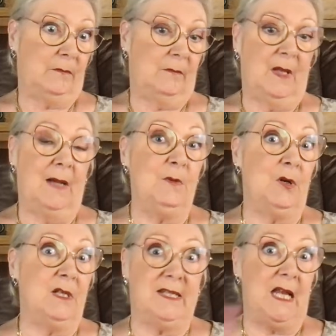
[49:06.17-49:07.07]
I'm not
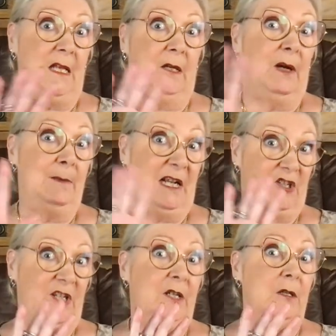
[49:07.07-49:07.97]
going to tell you. I'm
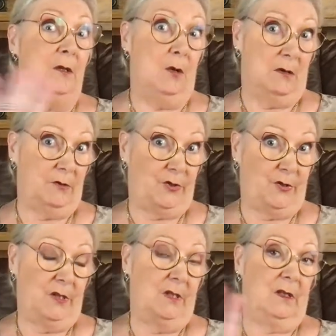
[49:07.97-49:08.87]
actually not
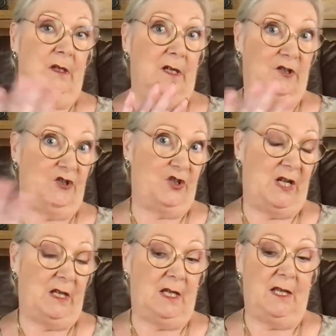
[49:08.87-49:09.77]
going to
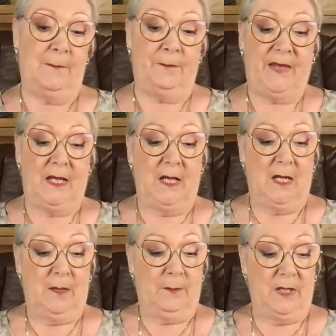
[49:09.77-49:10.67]
share that.
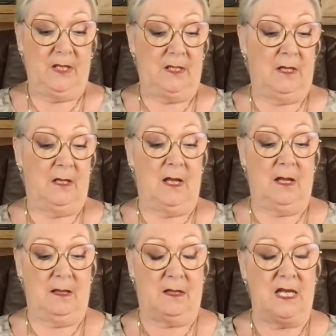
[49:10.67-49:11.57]
But
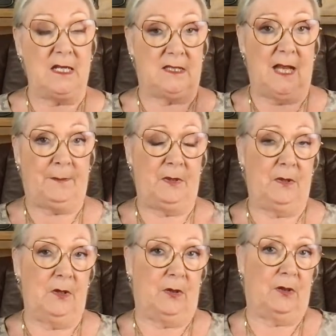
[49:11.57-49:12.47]
things happened
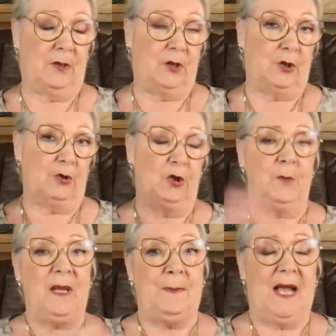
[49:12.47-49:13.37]
that threw
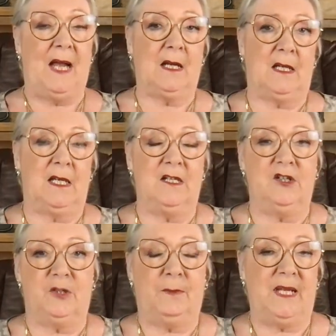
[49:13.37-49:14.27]
me back
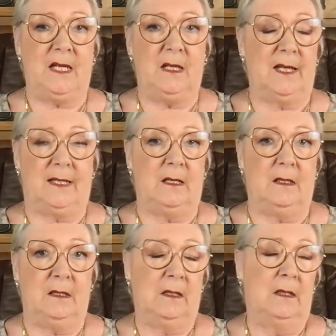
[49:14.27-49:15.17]
into being like
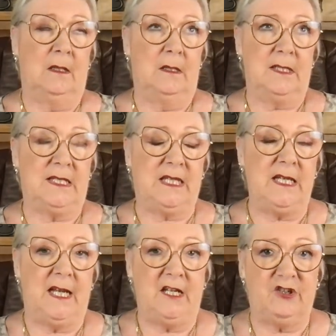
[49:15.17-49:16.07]
a
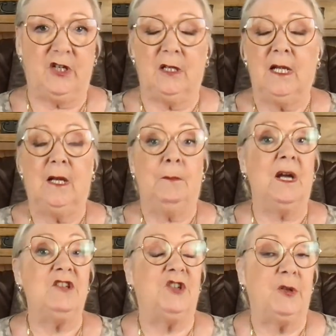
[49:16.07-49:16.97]
teenager.
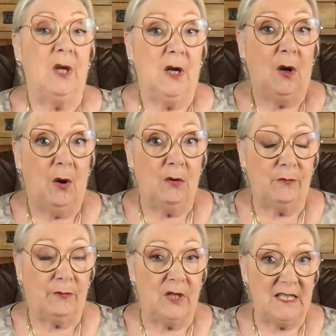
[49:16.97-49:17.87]
Mind you, on
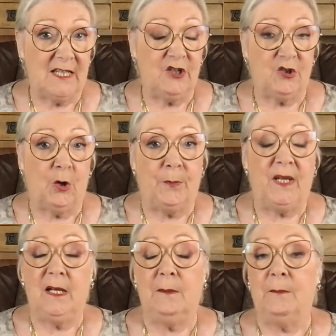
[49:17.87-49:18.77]
Friday
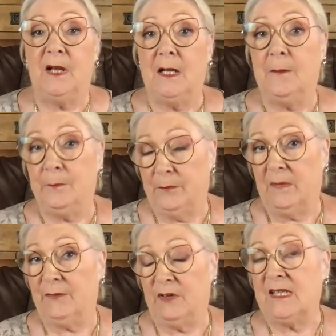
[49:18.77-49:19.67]
shopping, my
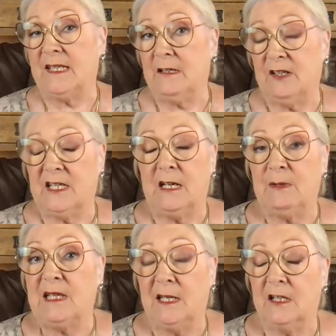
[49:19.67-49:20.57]
friend Sarah said I
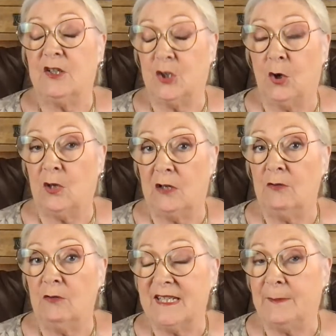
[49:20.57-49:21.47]
was like a toddler
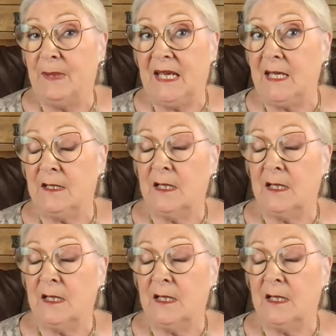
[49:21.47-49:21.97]
on speed,